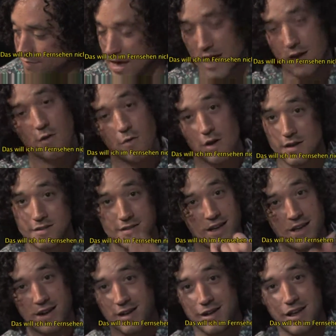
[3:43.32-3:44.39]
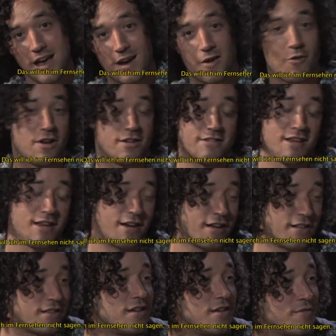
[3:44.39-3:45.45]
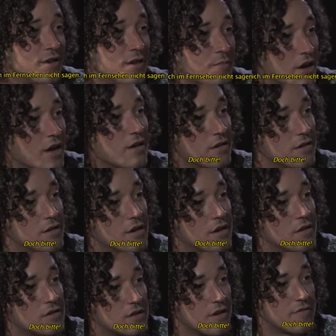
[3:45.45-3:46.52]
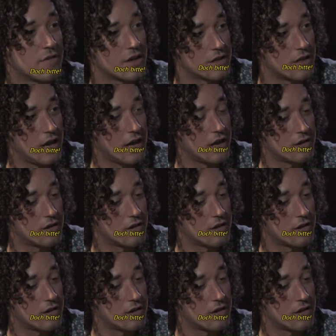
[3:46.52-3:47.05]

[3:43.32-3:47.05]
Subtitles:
I don't want to say it on TV, but you know, stuff like that.